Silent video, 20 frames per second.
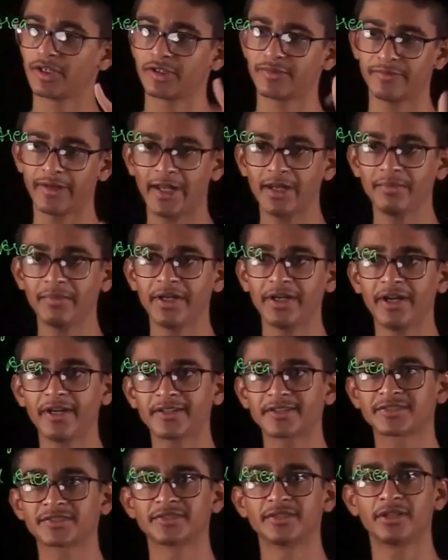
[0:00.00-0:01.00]
12
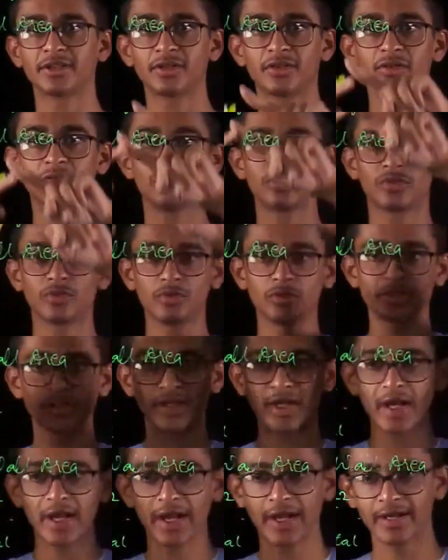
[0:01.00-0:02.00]
minutes, the
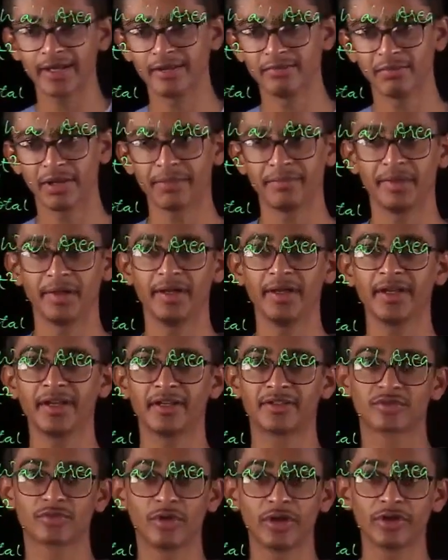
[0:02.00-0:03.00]
total air in my building,
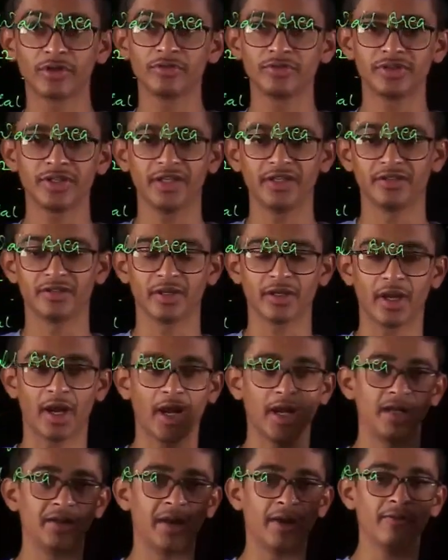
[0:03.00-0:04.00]
it's going to change.
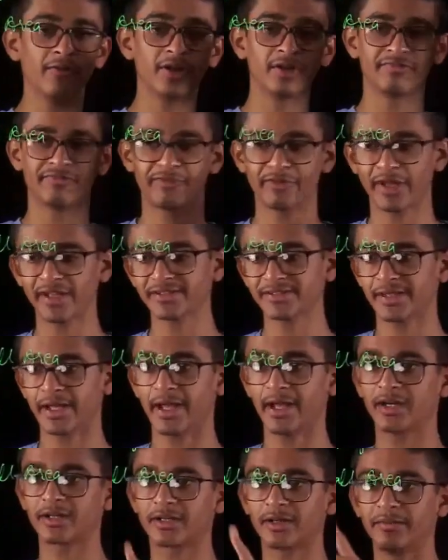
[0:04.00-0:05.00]
I'll have a fresh
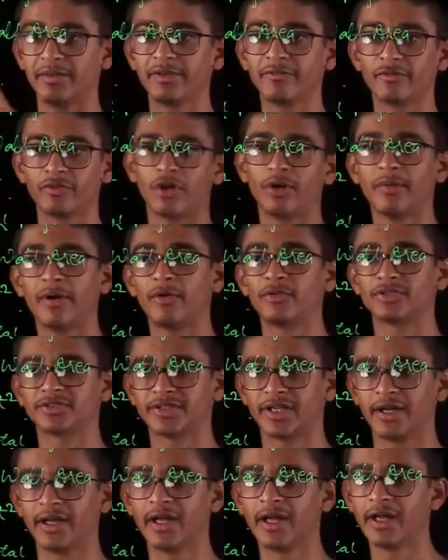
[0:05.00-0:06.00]
air coming from
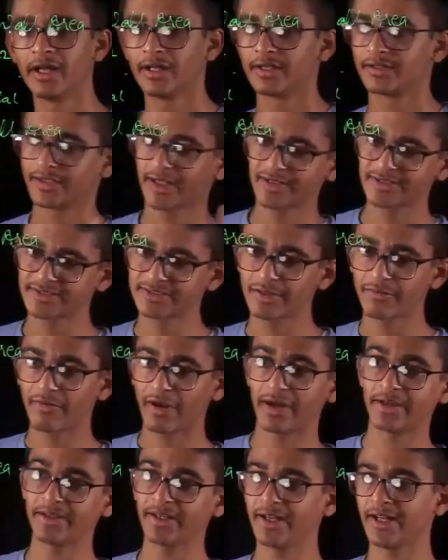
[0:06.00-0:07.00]
outside. That's the
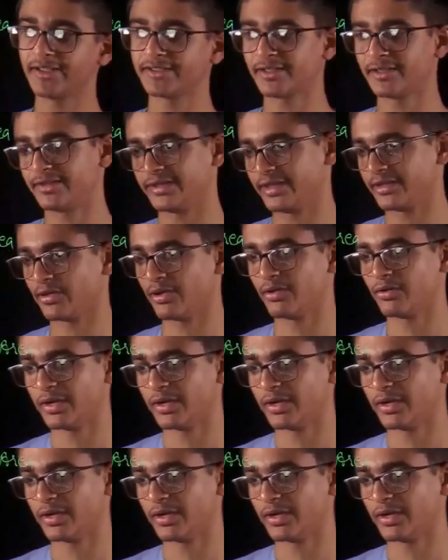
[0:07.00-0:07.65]
ventilation thing